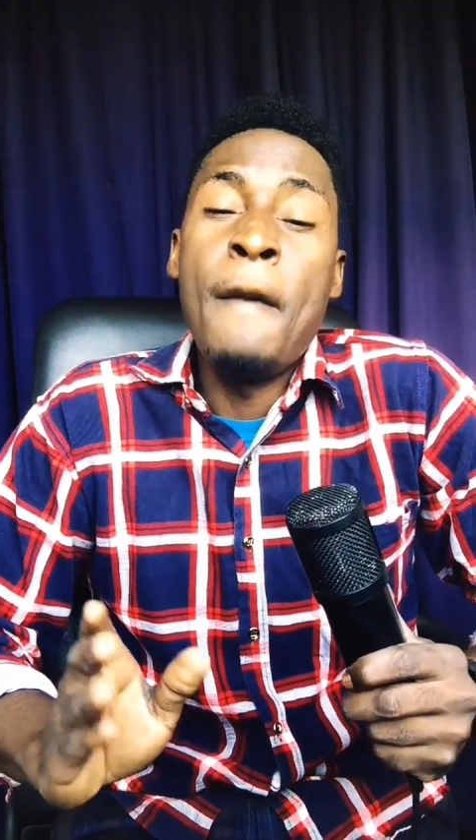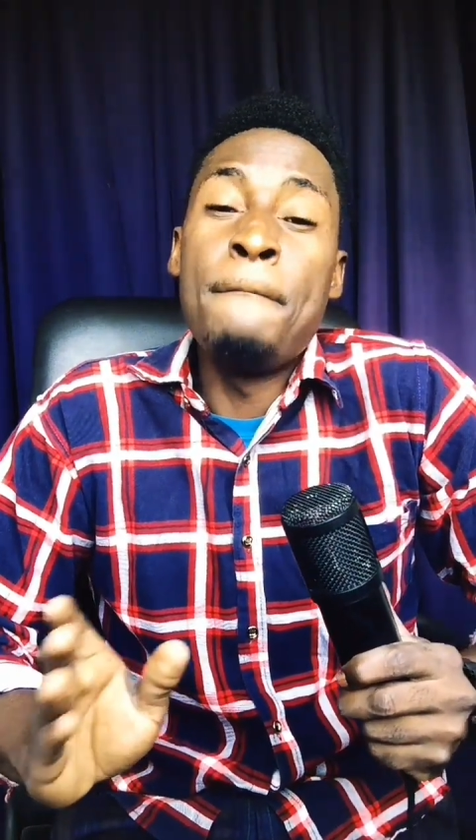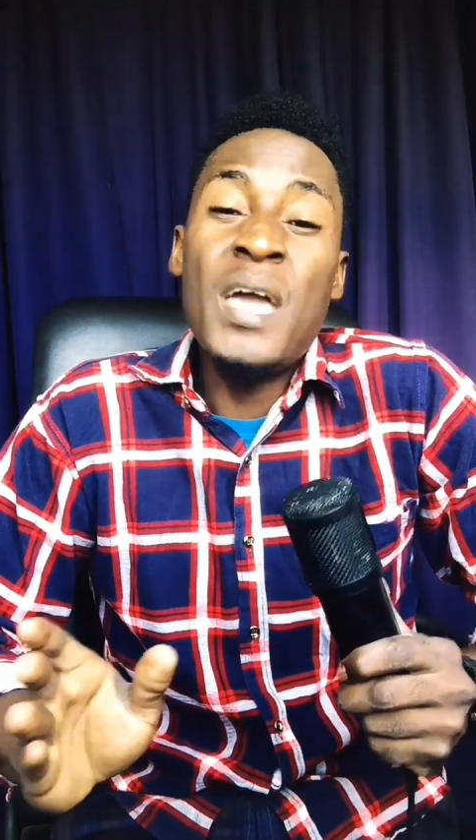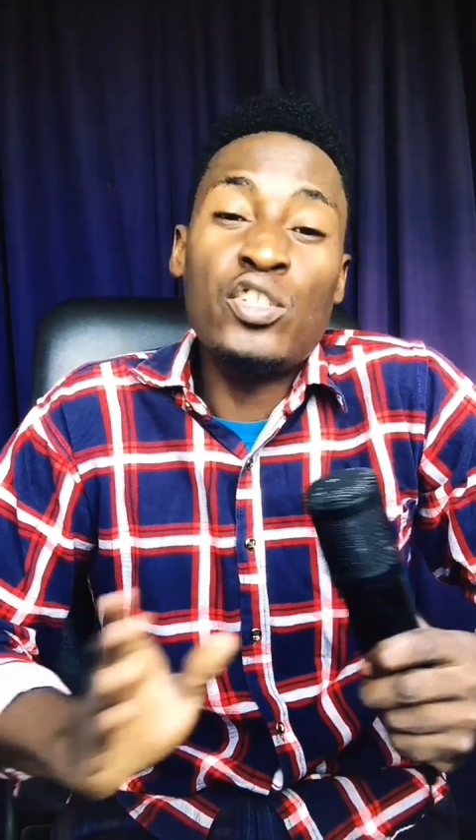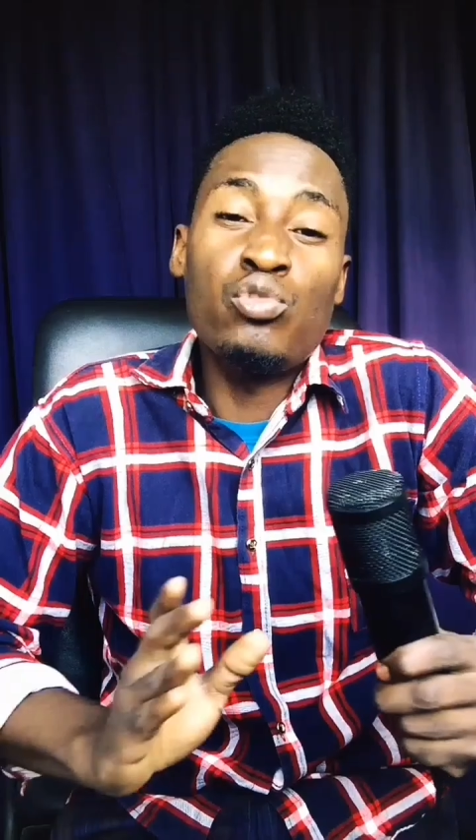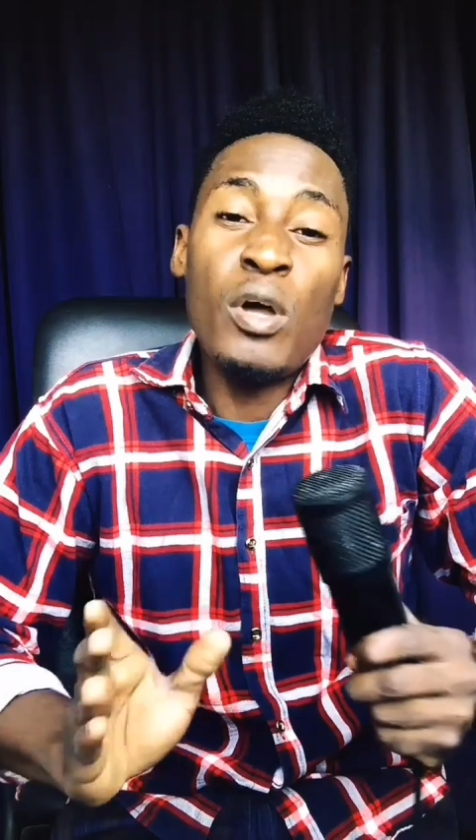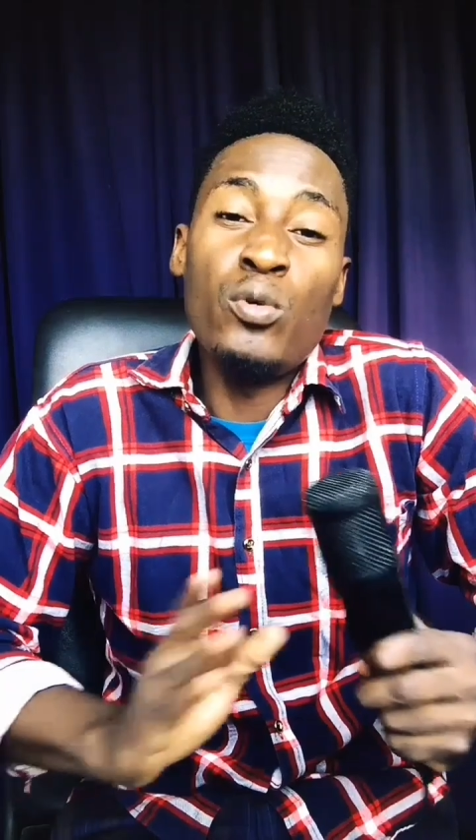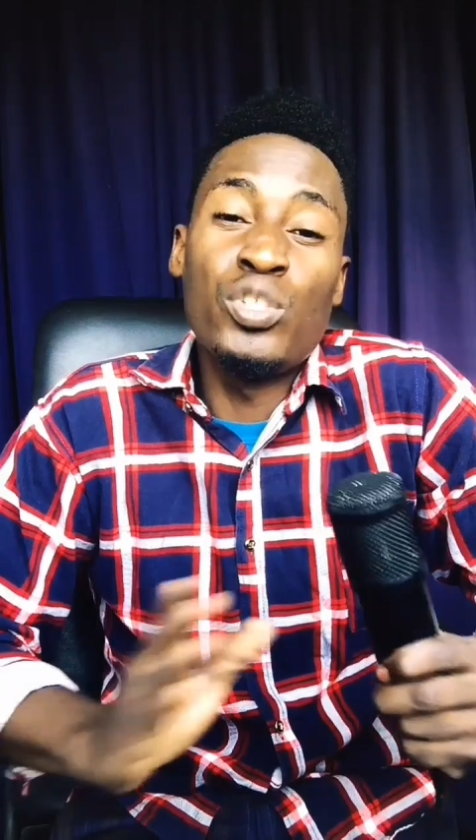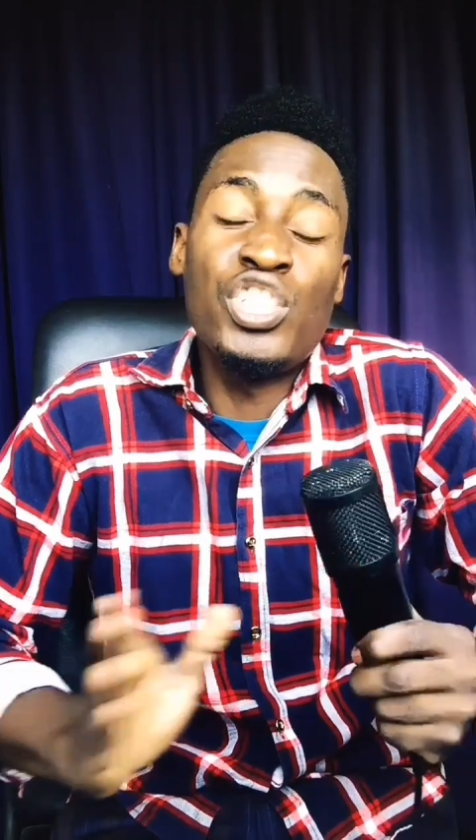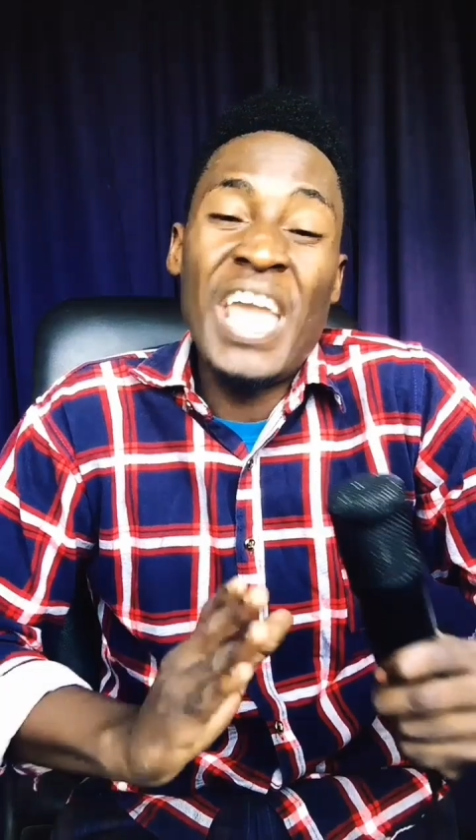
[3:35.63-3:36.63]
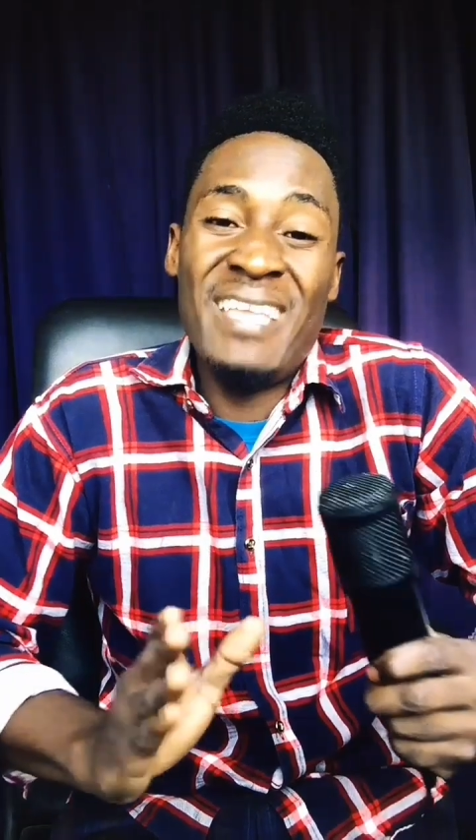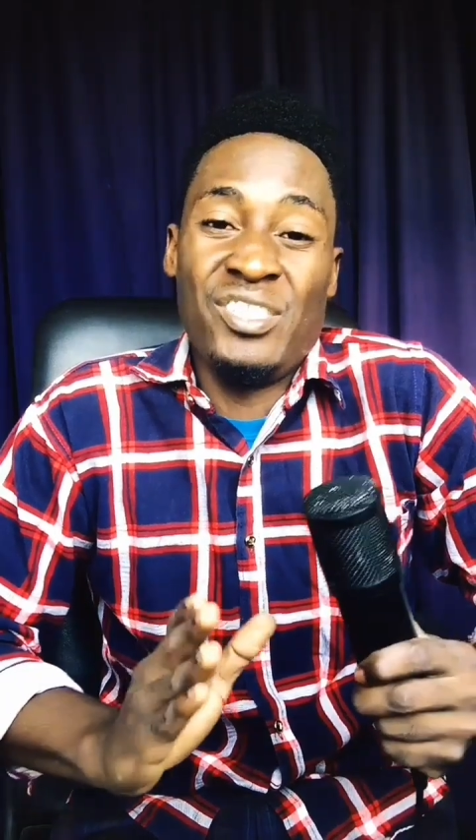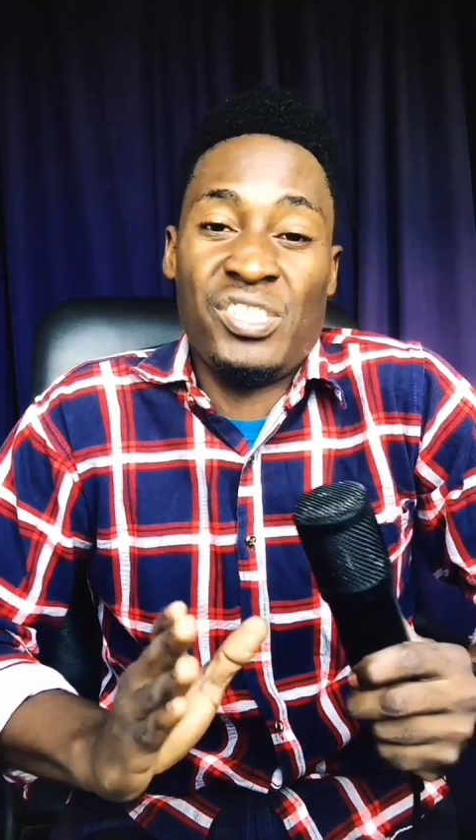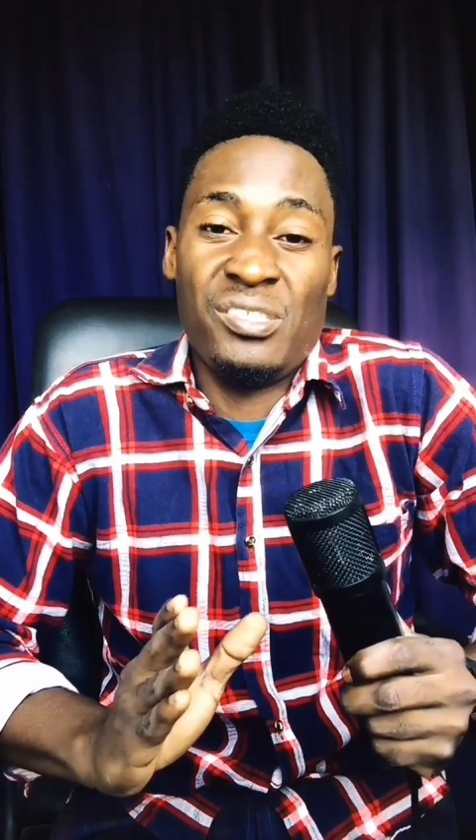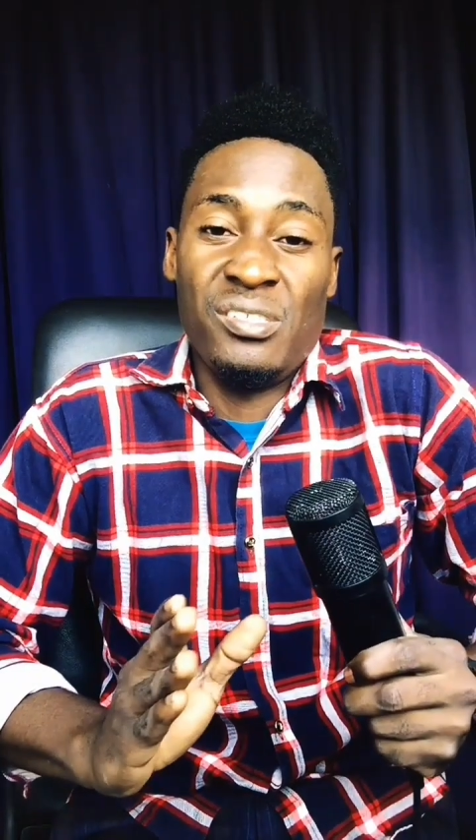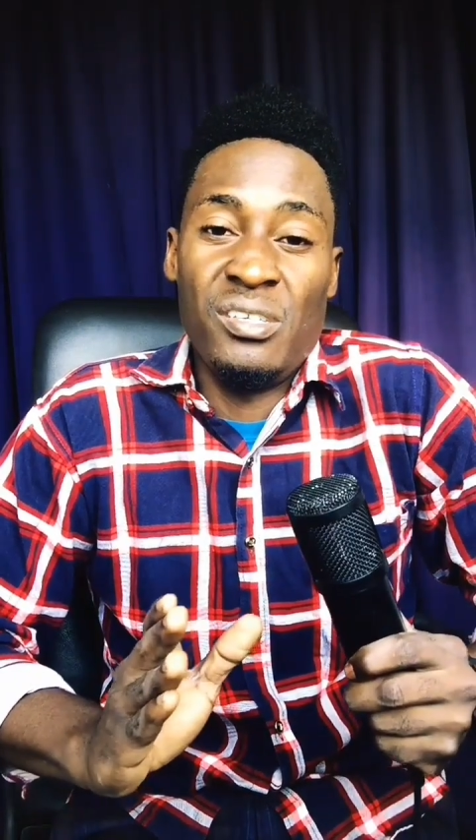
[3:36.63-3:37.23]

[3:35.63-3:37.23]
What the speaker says: make sure you change.